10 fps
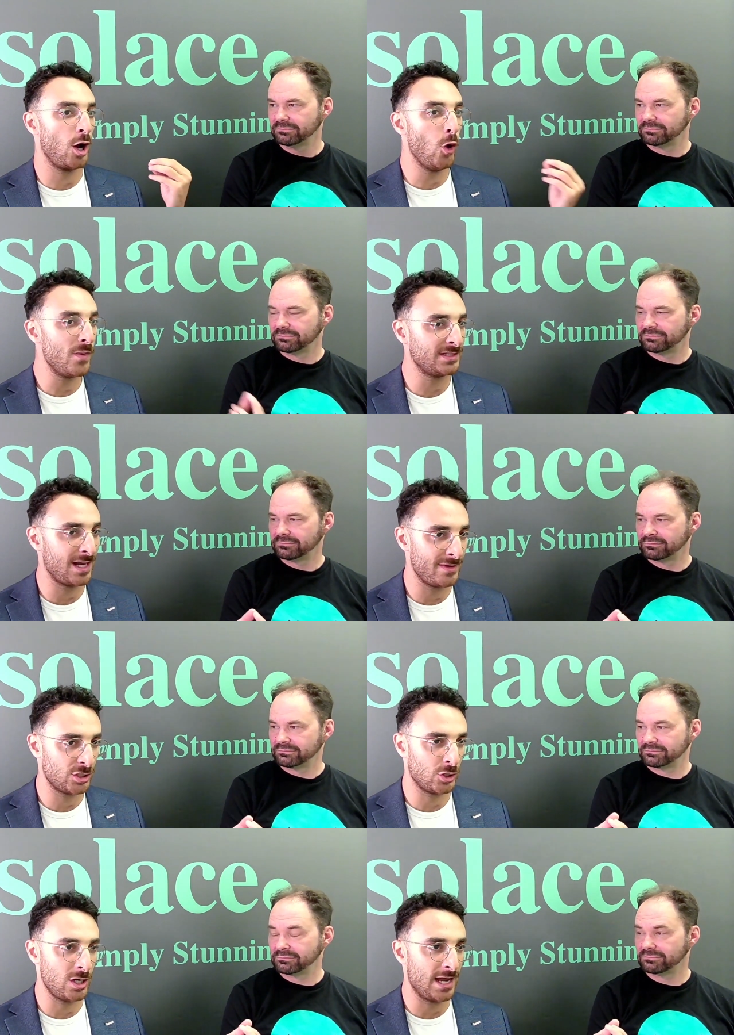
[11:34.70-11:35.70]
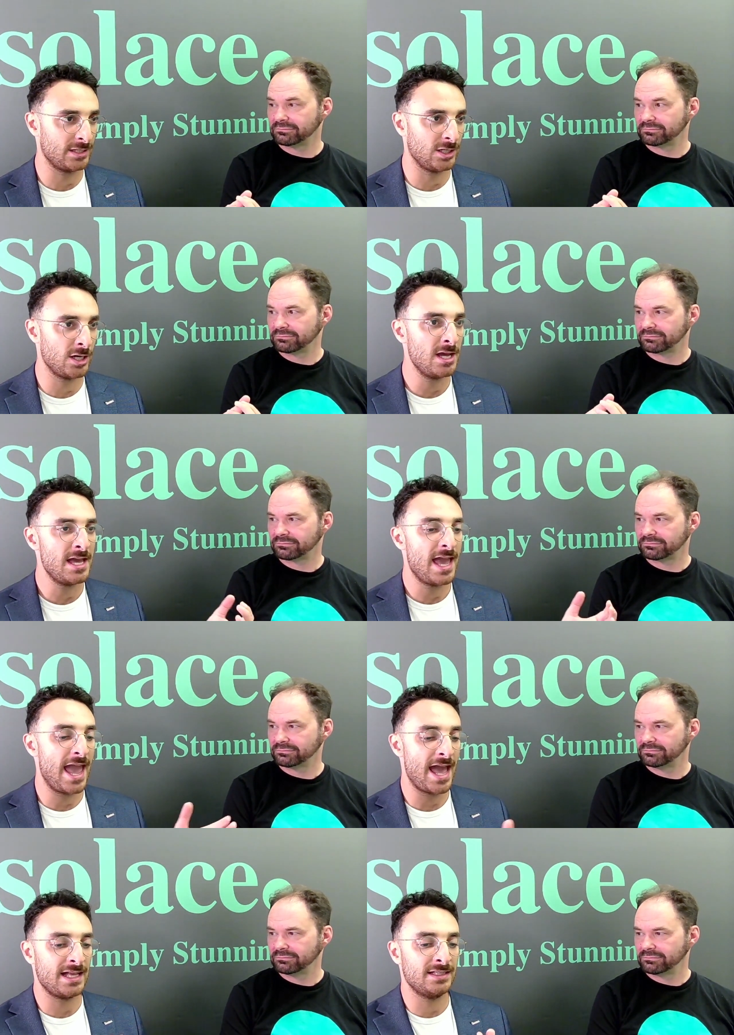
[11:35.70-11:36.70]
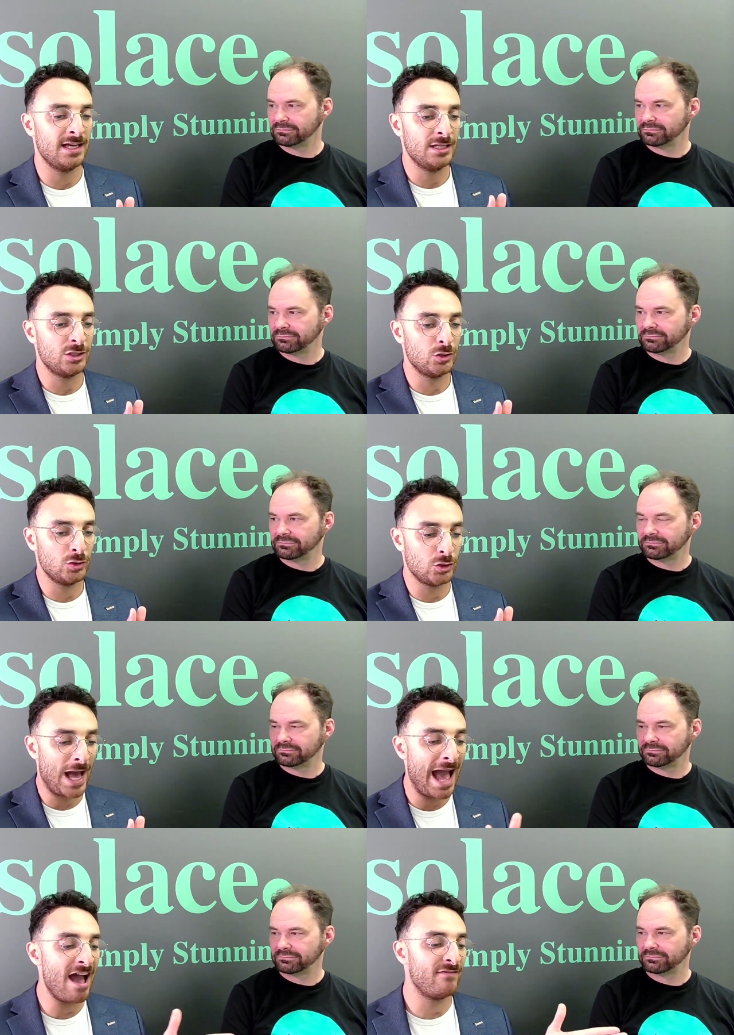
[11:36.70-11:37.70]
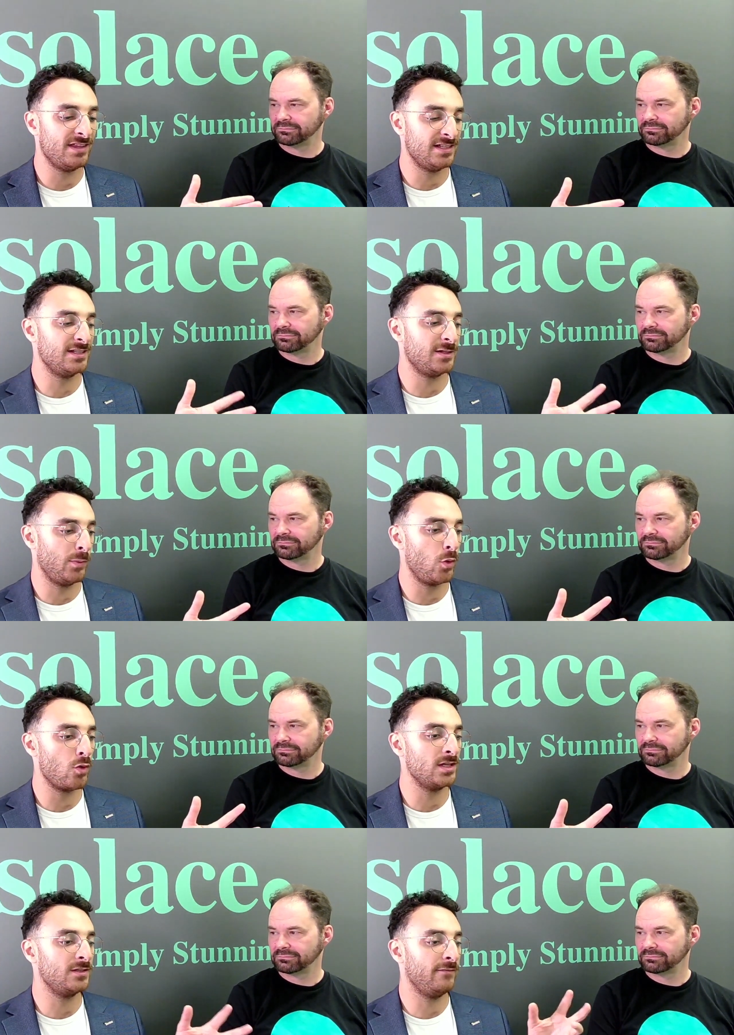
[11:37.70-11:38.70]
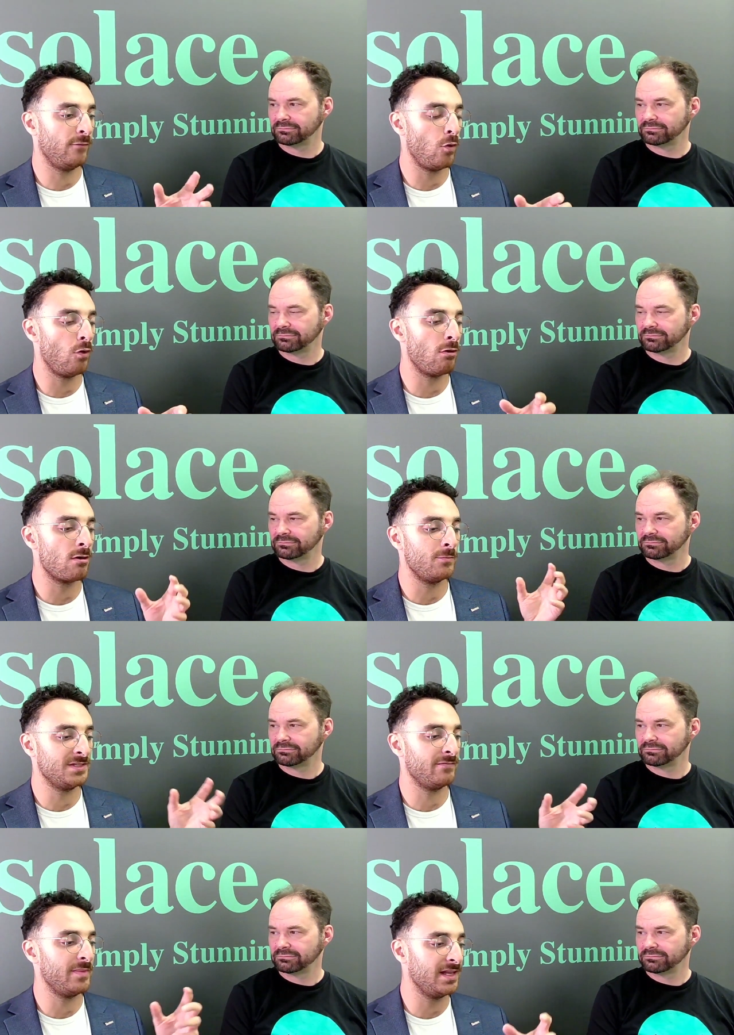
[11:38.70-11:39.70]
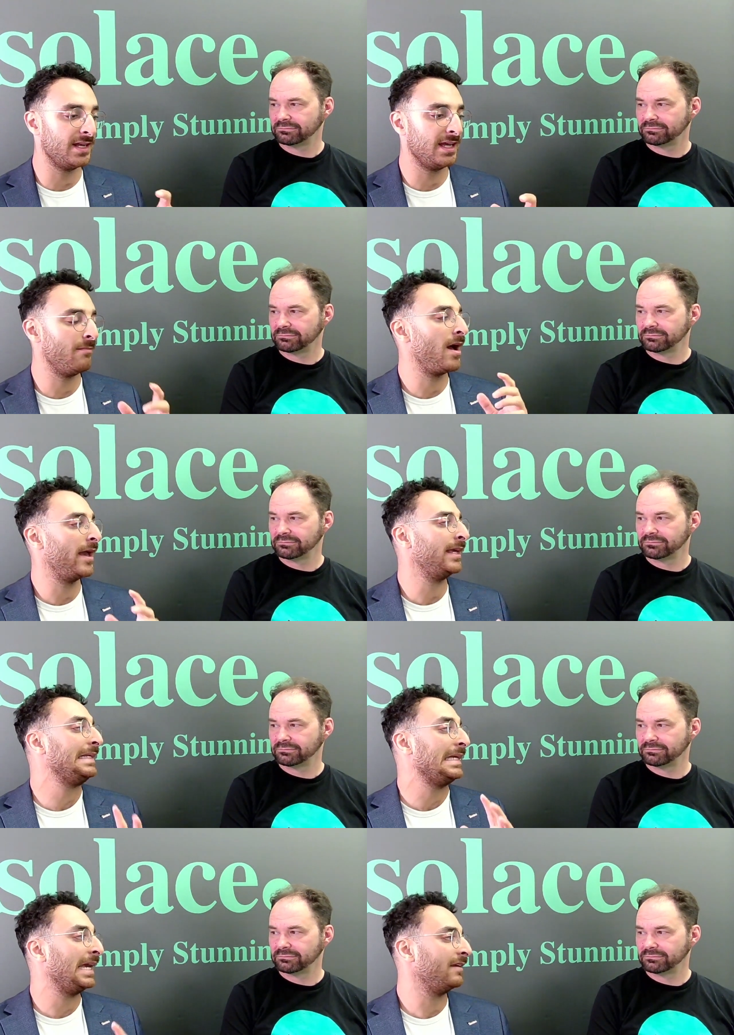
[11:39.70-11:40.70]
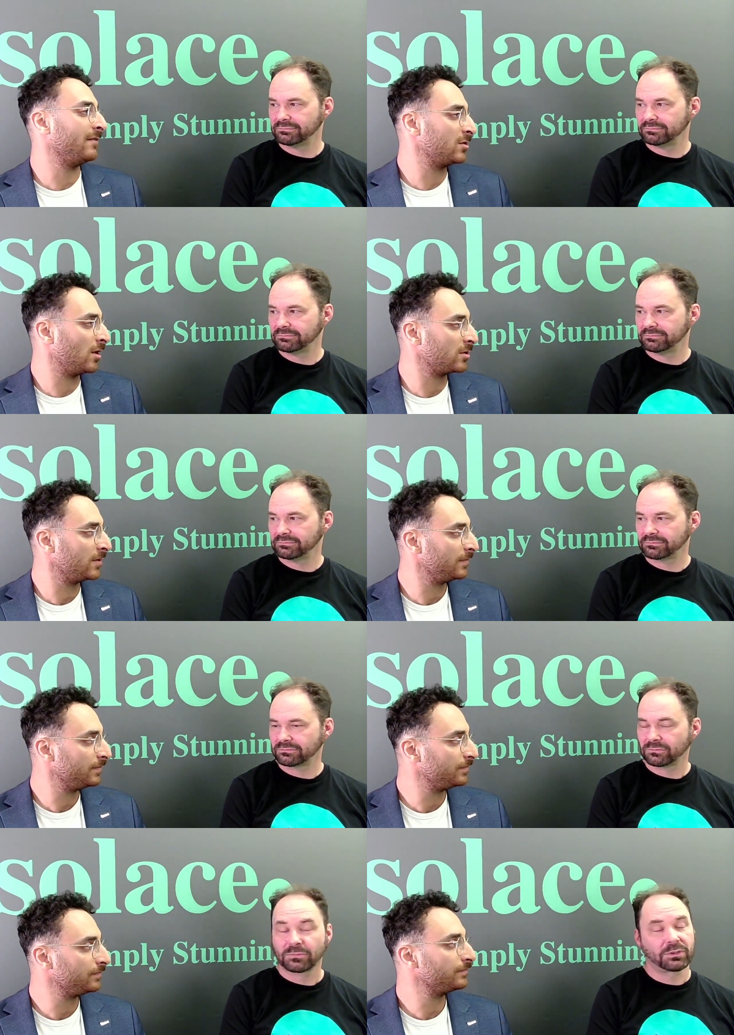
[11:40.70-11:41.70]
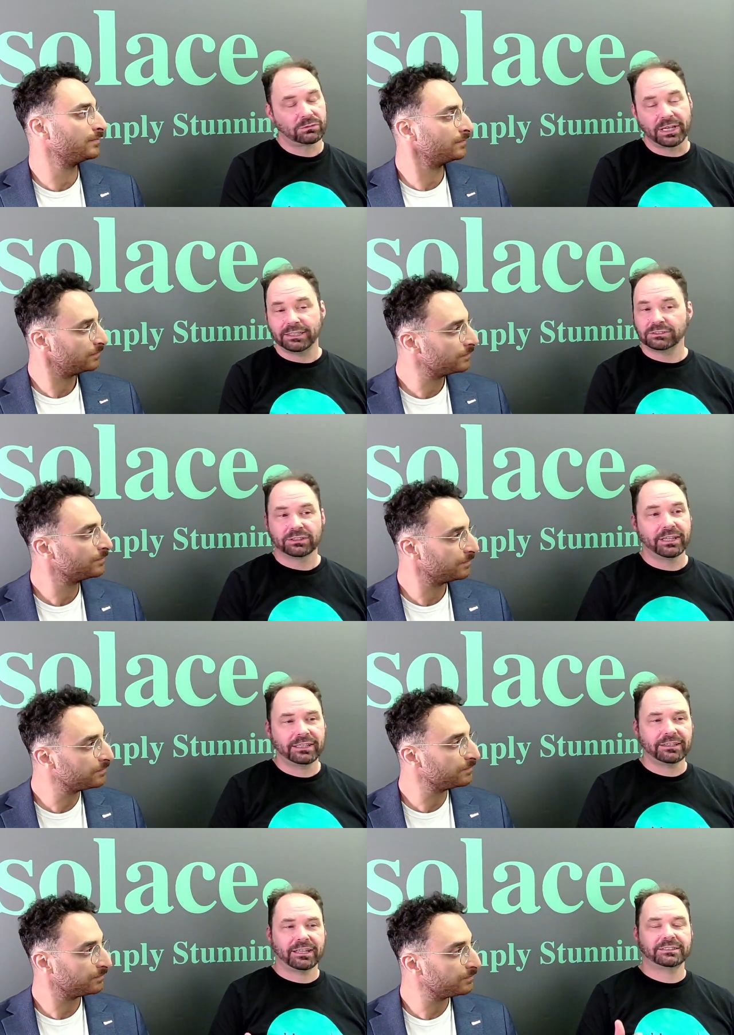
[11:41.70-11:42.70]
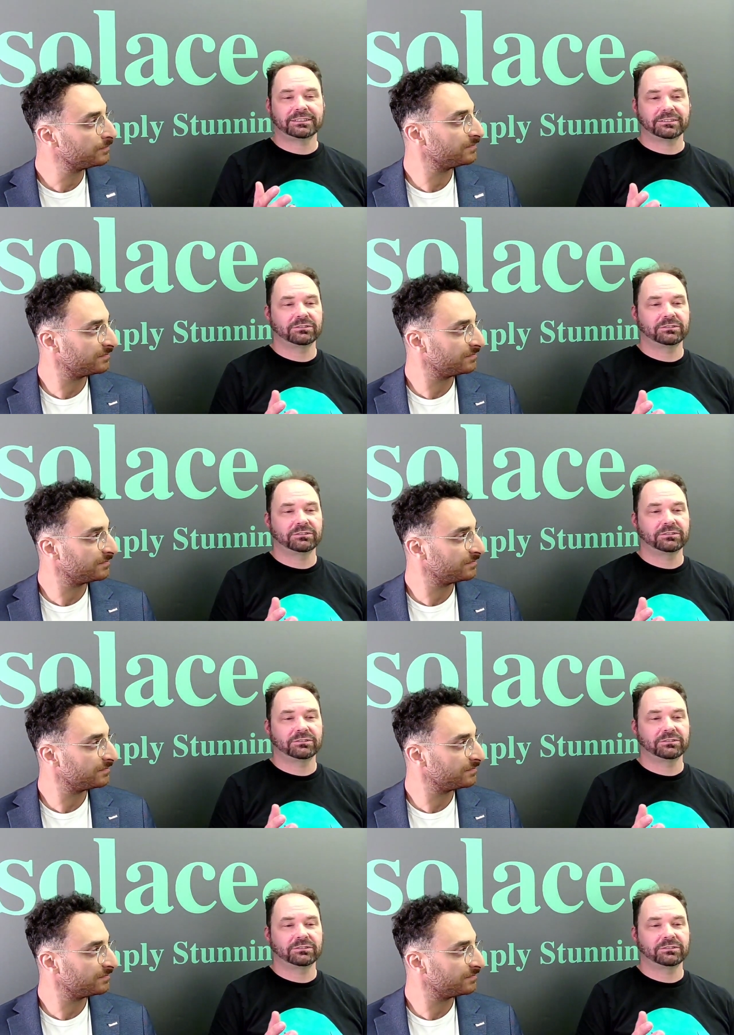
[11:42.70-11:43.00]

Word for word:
Speaker 1: OpenTelemetry Collector and to, to have this support for observability in my EDA infrastructure?
Speaker 2: Right. So that, that's a